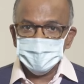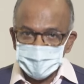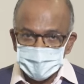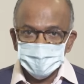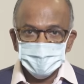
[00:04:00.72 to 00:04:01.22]

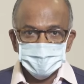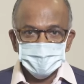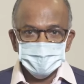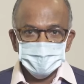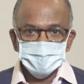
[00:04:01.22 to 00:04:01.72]
when natural
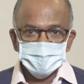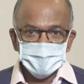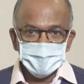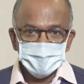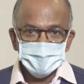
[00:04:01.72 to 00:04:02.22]
disasters
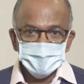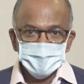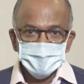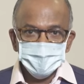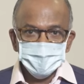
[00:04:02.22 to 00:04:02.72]
struck.
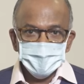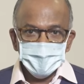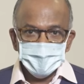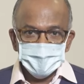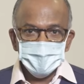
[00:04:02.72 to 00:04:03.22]

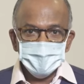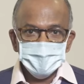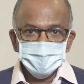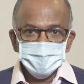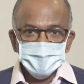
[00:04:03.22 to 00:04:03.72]
And
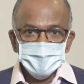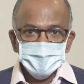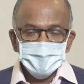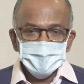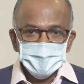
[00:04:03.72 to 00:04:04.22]
here,
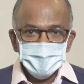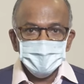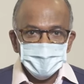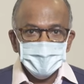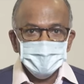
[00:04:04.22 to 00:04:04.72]

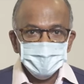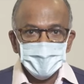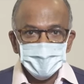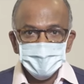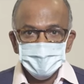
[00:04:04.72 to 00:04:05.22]
he went to
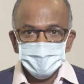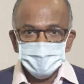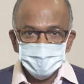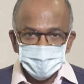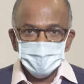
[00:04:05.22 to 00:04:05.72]
buy
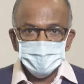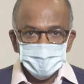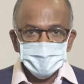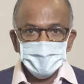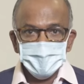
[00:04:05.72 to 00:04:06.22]
food
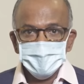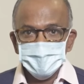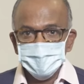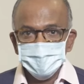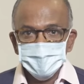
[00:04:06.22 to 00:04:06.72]
for the
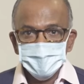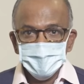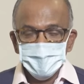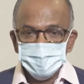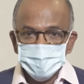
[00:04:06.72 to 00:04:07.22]
lady
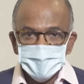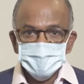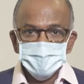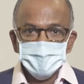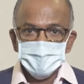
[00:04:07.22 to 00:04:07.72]
and
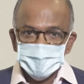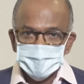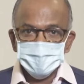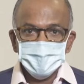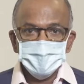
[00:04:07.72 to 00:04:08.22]
made sure that
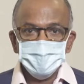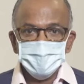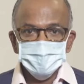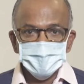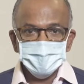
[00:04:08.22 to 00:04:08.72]
she went
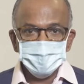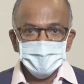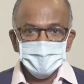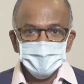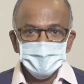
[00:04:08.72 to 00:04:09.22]
home
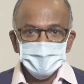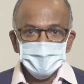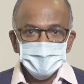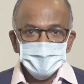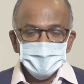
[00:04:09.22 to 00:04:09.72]
safely.
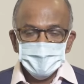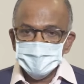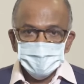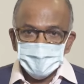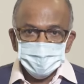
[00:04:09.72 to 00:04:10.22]

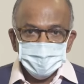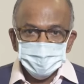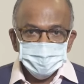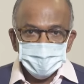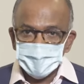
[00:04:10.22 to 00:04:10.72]
It's not a
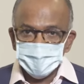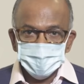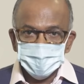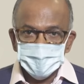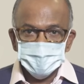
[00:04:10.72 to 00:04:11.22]
part of
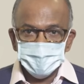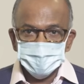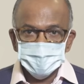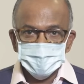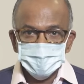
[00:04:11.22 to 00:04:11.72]
a police
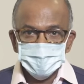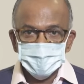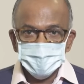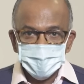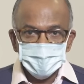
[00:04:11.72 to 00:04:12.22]
officer's
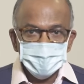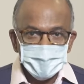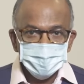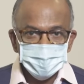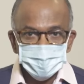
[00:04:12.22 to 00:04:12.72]
duty to go and
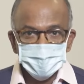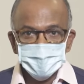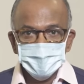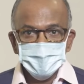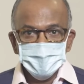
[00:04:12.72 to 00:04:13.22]
buy food
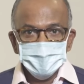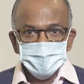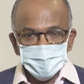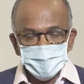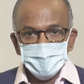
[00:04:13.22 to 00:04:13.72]

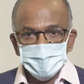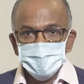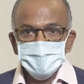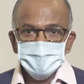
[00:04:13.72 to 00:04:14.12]
for